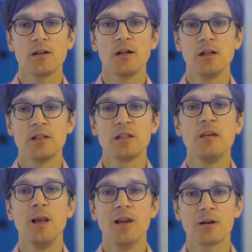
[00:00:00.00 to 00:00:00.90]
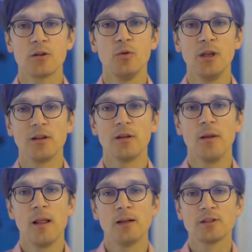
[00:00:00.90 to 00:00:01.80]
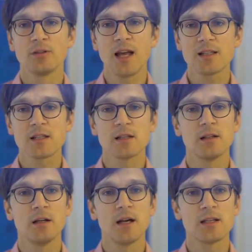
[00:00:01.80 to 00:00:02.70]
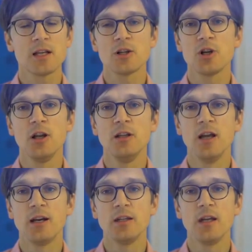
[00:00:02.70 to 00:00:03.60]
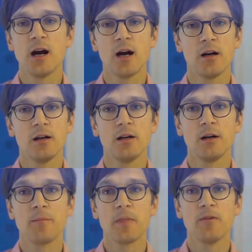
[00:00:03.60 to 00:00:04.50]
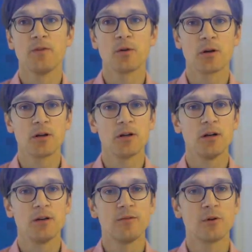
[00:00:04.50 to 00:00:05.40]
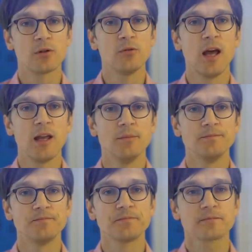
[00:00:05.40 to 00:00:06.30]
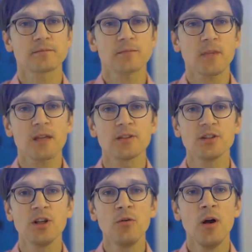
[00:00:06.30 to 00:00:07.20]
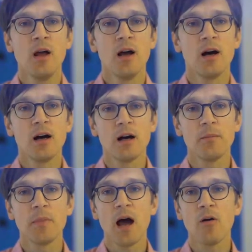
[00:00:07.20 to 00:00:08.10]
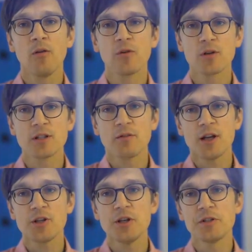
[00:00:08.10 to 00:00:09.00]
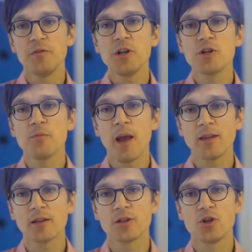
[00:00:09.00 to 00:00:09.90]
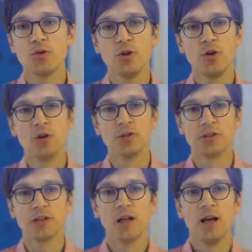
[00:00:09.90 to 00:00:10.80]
uh, similar to it. So that's uh, essentially the idea uh, for, uh, for today. So um, now, of course, the question is which method should you use?